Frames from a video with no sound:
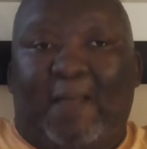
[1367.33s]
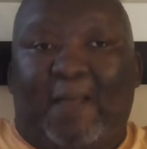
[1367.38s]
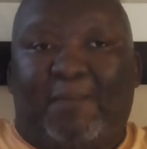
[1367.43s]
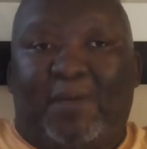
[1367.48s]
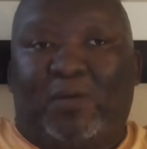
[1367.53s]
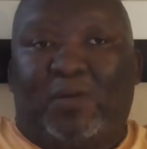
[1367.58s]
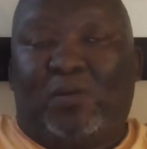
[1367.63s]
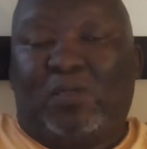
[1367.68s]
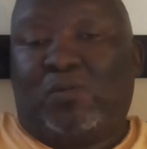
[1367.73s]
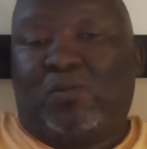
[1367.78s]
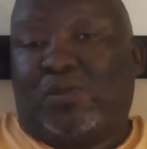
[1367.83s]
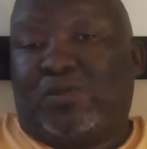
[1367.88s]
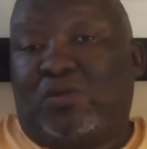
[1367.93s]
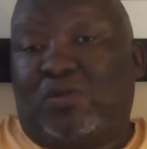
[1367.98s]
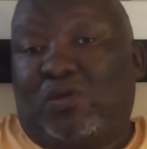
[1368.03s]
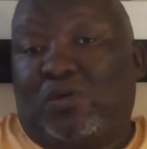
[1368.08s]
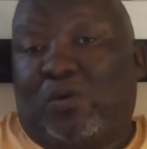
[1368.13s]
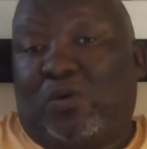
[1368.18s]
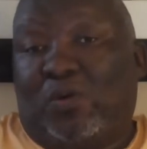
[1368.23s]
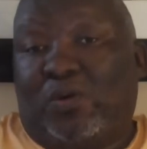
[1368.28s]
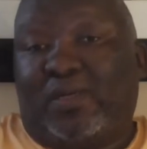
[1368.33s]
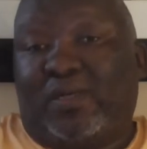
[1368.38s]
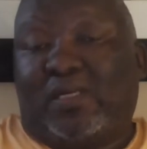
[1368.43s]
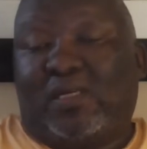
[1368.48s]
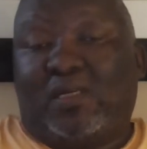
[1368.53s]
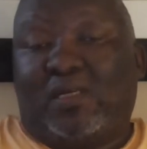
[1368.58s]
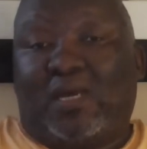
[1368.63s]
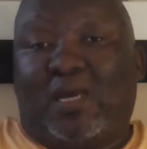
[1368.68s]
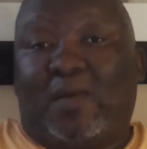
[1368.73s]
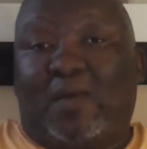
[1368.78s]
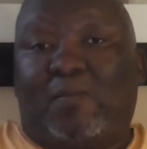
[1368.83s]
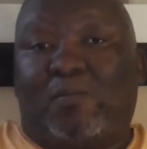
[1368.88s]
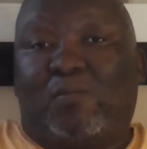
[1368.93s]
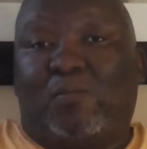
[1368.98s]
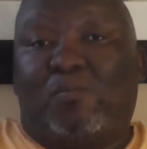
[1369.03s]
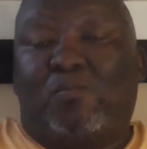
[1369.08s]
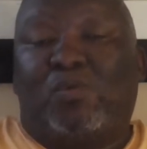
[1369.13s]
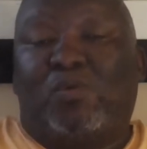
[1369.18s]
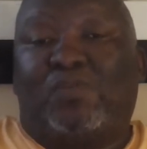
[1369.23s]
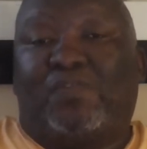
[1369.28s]
But it was not only
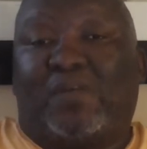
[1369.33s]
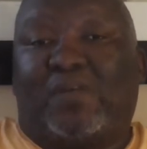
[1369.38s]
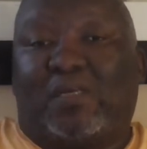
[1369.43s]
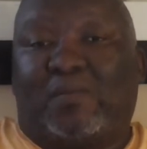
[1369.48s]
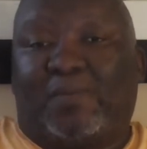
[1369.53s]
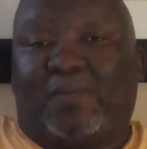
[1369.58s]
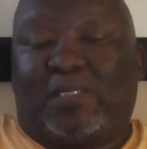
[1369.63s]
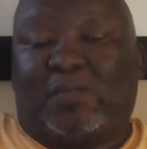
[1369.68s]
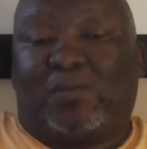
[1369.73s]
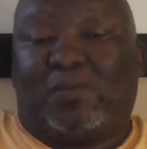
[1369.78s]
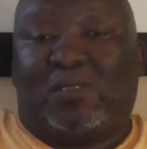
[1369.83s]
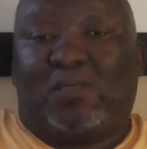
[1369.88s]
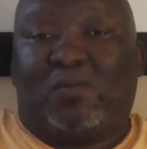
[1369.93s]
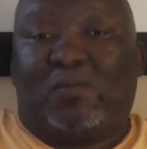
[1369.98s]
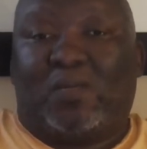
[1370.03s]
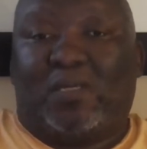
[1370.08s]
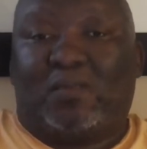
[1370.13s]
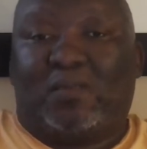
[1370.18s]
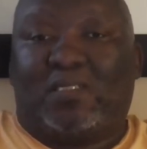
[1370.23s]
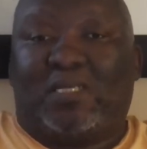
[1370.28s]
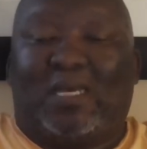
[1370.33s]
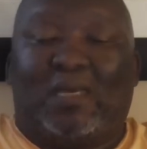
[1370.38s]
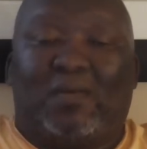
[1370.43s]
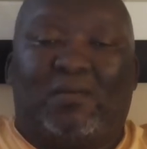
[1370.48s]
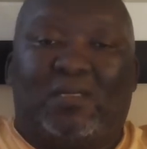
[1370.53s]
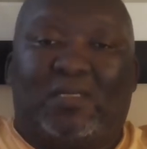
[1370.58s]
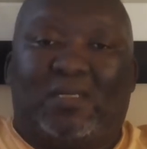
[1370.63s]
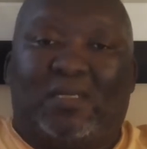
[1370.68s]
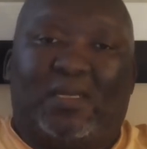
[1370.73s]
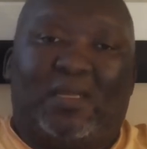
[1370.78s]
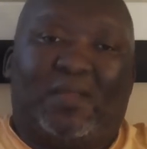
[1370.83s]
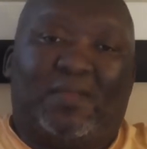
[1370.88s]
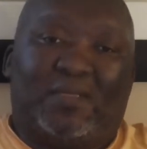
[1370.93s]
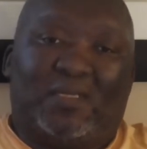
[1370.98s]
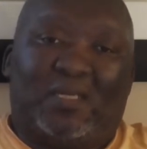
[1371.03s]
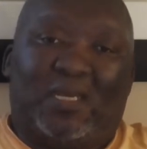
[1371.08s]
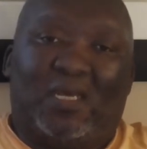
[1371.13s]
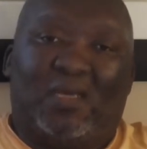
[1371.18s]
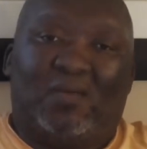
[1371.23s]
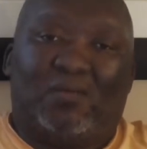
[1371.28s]
moving between one town and another
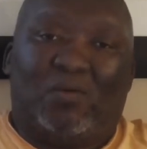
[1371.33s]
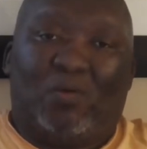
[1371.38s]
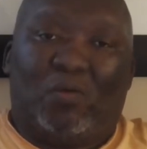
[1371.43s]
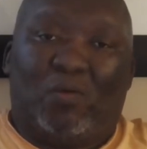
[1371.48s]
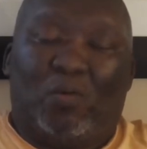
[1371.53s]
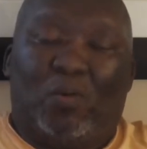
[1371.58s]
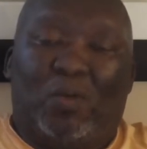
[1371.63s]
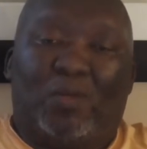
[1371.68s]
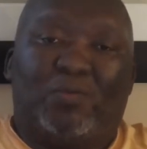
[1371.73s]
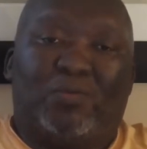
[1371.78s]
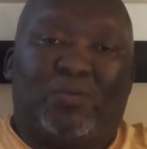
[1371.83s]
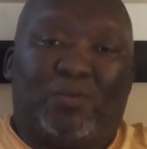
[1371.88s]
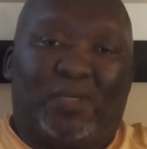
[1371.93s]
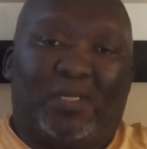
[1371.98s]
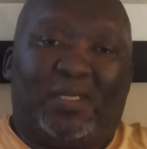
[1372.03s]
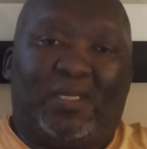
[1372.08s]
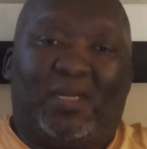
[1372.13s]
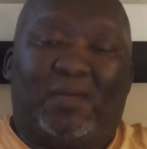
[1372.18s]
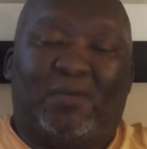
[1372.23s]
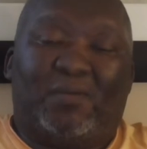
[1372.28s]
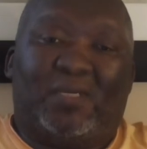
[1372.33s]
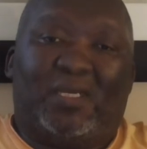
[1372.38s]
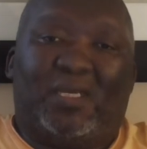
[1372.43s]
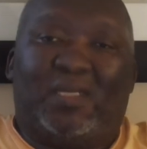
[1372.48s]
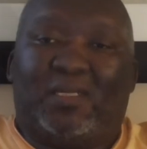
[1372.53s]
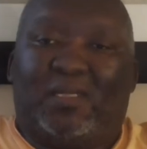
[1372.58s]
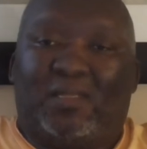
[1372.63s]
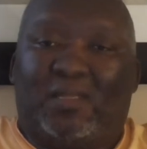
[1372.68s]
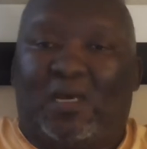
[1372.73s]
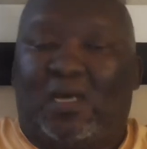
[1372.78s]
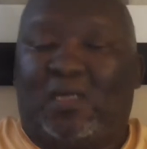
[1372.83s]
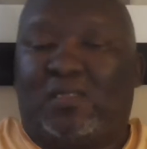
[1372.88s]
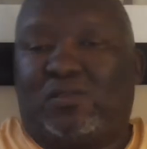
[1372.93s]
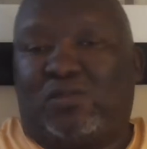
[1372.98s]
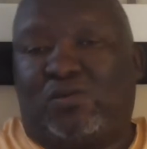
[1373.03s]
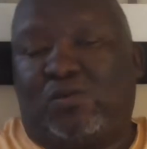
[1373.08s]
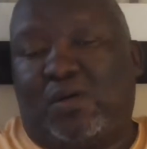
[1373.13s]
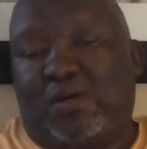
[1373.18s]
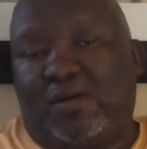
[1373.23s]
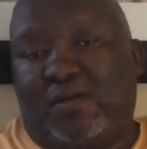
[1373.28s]
town, or one rural area and
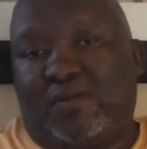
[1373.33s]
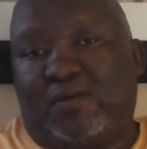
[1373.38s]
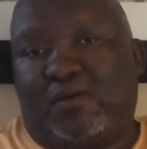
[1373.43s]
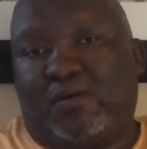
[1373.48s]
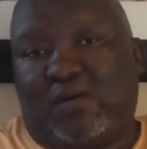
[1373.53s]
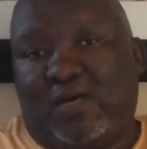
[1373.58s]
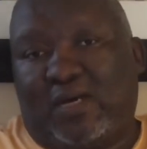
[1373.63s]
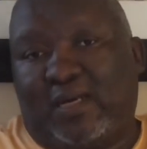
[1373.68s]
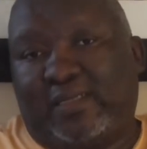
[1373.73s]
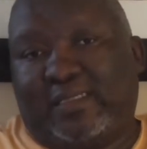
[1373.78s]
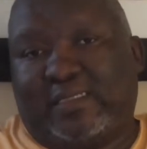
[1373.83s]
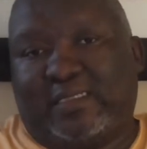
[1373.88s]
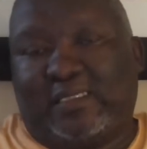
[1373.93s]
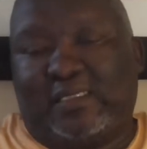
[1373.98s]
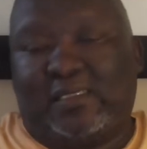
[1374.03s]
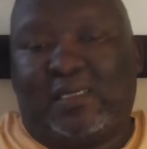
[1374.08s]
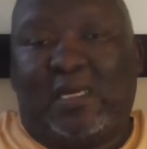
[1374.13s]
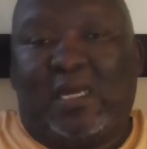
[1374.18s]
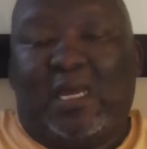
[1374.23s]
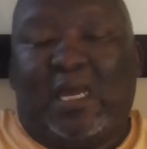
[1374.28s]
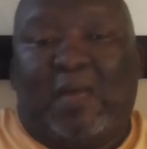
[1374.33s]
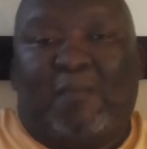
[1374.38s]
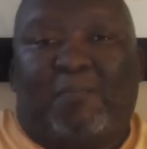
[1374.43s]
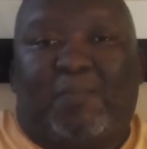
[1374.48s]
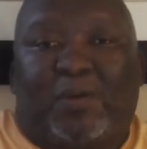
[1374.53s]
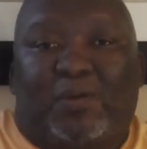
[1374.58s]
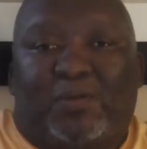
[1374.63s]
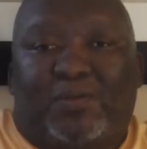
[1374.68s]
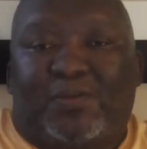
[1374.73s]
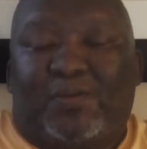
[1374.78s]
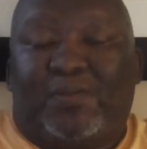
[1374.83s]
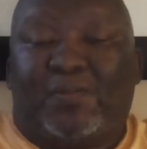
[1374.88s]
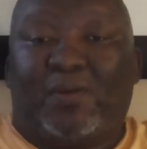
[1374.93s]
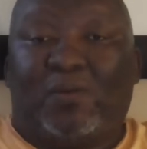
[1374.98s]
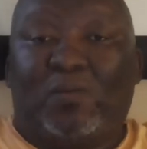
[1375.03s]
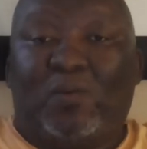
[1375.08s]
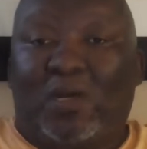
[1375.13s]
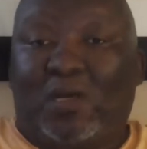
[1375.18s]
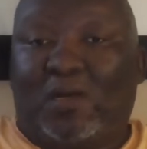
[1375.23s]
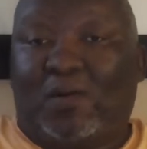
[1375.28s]
to another locality, but also there
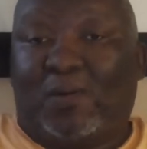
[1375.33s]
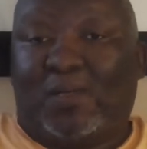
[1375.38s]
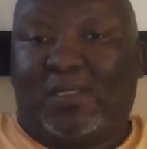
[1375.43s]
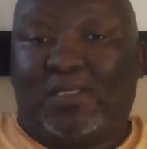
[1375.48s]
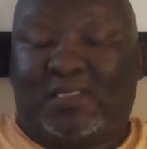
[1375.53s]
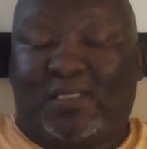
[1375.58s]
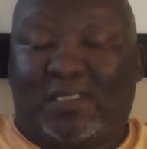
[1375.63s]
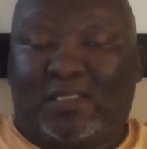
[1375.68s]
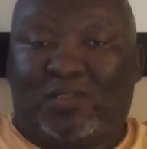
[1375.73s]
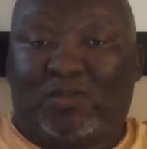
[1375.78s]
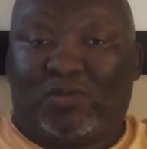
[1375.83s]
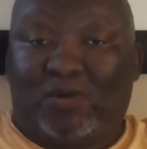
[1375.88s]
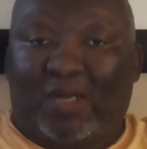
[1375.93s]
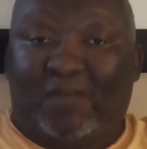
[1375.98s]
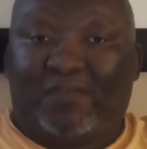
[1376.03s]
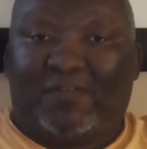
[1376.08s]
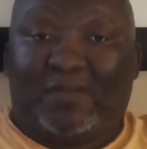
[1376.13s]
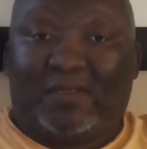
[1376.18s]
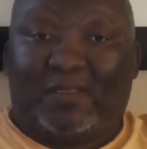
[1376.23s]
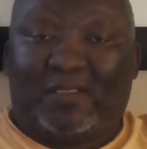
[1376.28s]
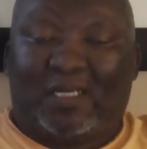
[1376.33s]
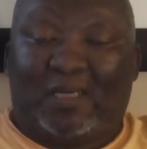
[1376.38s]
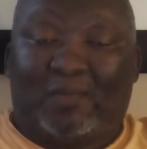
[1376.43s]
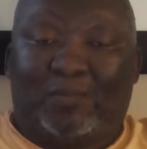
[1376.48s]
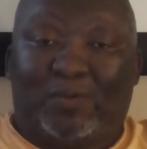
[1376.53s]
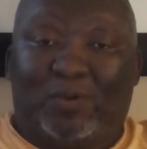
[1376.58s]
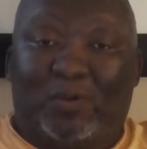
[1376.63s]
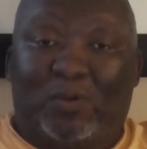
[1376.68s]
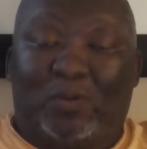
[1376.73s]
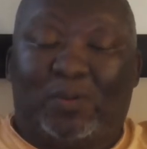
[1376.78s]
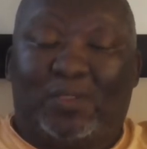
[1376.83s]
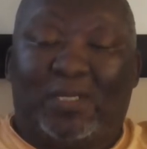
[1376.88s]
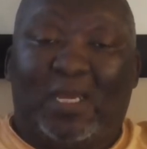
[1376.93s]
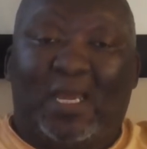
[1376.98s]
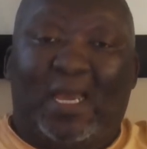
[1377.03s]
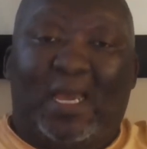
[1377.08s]
were choirs that traveled abroad.